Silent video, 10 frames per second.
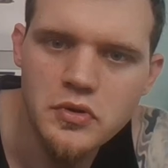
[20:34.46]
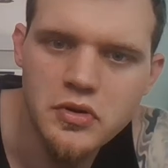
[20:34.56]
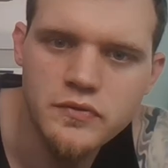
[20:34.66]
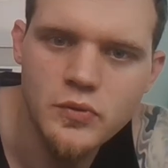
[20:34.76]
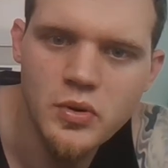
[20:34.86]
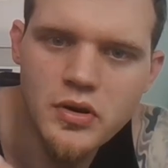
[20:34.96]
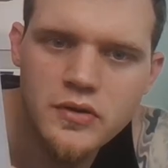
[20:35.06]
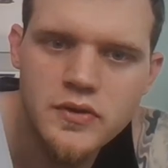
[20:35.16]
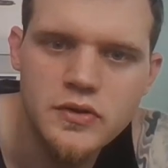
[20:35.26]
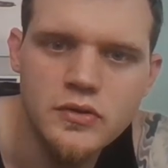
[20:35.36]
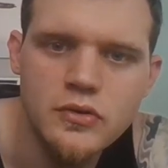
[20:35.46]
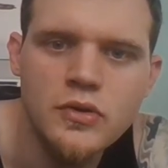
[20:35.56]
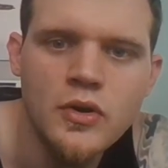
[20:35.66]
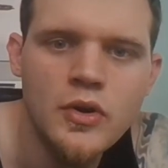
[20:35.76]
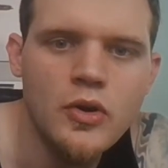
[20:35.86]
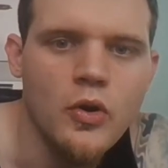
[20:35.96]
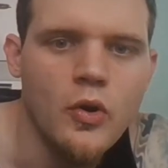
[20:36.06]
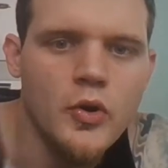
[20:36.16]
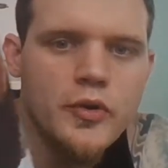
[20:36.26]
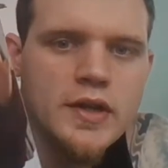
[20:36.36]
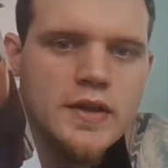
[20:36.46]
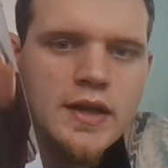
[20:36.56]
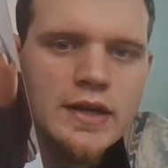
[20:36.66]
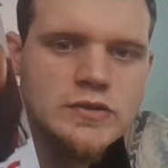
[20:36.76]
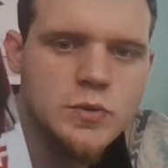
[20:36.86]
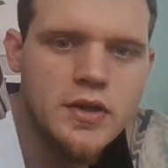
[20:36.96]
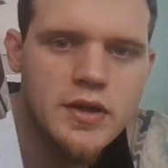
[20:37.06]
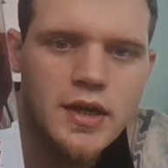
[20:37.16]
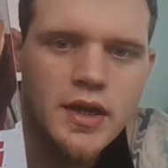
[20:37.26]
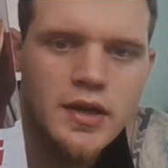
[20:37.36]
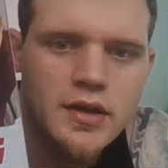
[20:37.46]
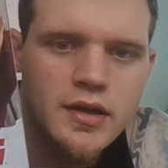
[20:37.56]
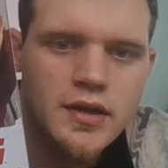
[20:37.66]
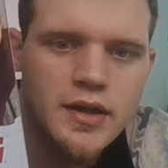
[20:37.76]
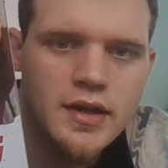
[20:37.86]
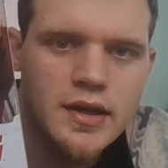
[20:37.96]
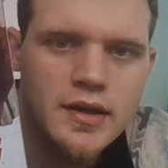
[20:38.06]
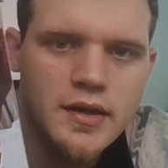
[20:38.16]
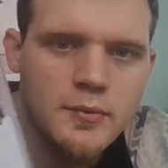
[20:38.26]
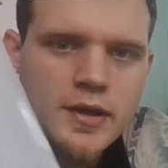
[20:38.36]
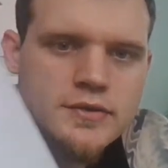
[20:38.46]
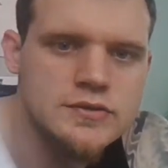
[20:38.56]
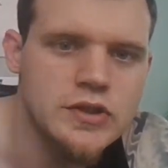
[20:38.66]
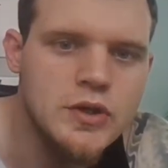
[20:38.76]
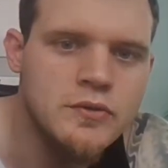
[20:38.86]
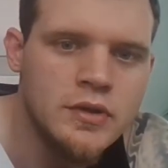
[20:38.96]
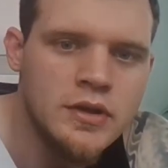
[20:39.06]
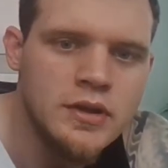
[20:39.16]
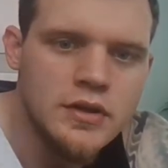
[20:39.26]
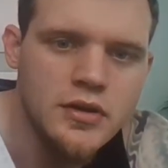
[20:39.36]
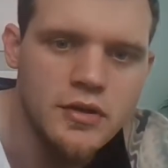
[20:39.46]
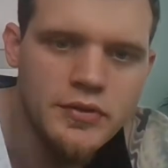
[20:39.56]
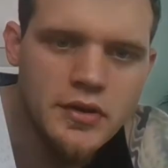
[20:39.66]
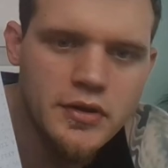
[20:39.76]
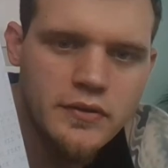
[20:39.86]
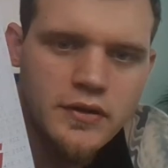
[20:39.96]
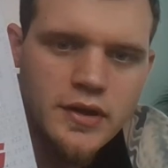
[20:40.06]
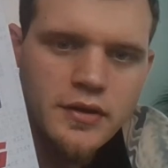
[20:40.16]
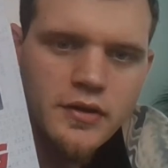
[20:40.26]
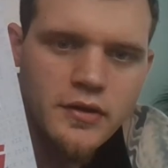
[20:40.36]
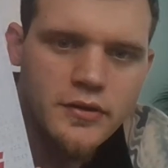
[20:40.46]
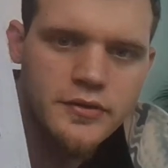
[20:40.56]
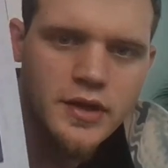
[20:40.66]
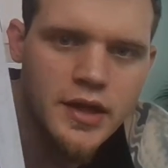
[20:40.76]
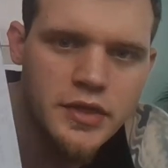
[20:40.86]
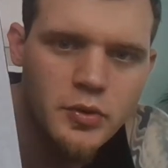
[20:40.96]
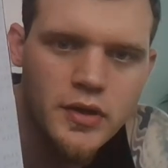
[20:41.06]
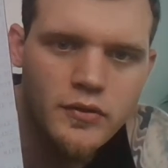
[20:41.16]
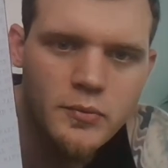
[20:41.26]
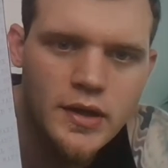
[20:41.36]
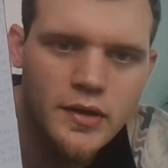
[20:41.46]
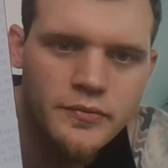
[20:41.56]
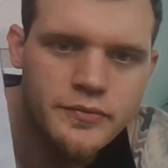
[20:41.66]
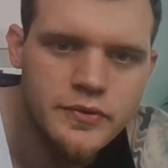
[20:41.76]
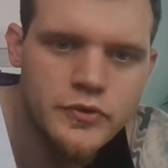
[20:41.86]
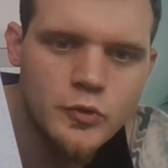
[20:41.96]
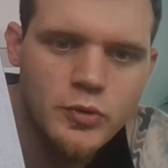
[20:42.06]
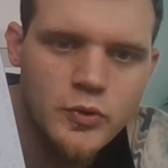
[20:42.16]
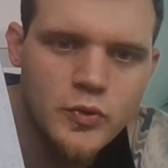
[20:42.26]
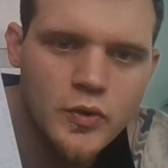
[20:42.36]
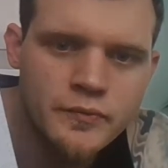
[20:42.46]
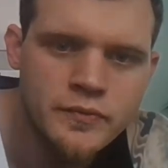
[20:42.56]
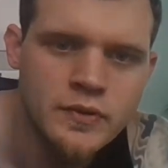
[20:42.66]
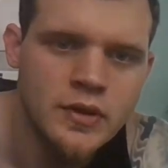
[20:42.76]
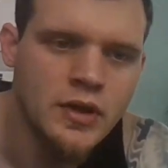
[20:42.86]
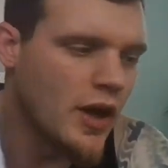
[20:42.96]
look forward to ordering the next one and getting it coming. So, loving the Living Dead dolls. Got 3 of them now. Super cool. All